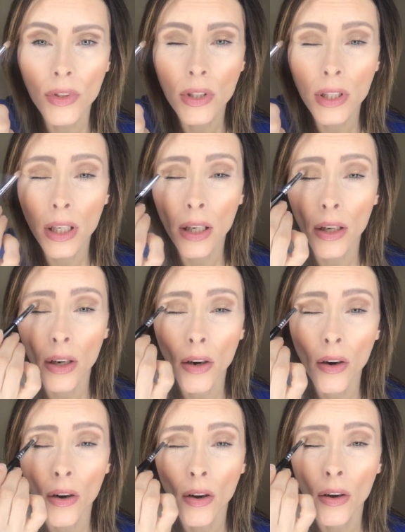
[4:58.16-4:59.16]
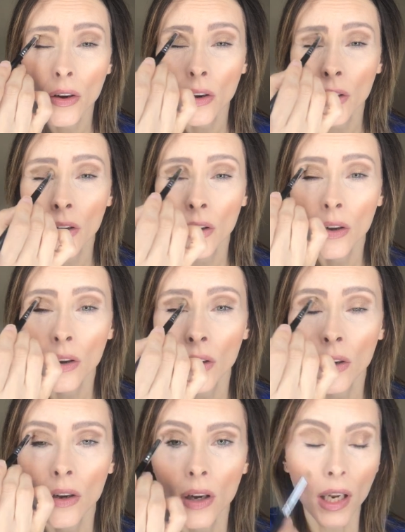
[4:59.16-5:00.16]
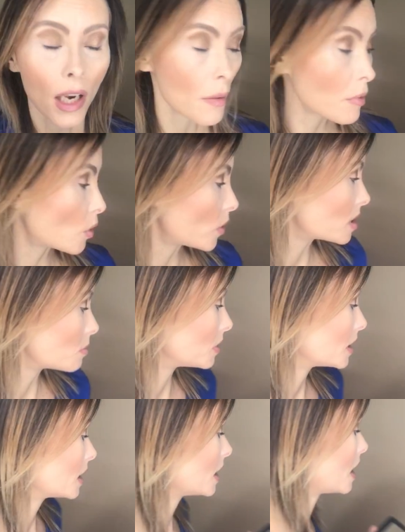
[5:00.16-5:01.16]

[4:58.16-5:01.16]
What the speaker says: See it here? I'm going to blend